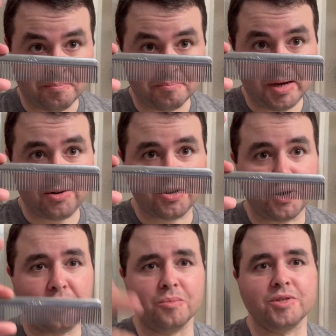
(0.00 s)
Metal
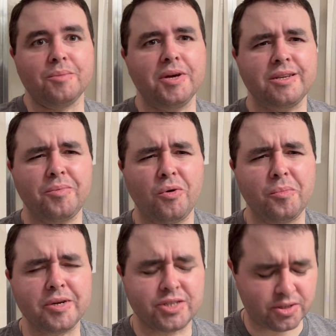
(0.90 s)
combs. I picked up a whole
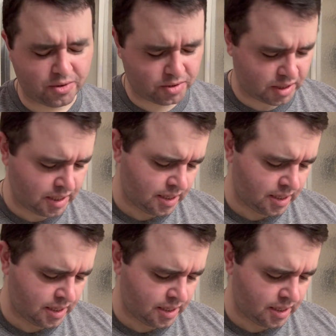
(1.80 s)
bunch of those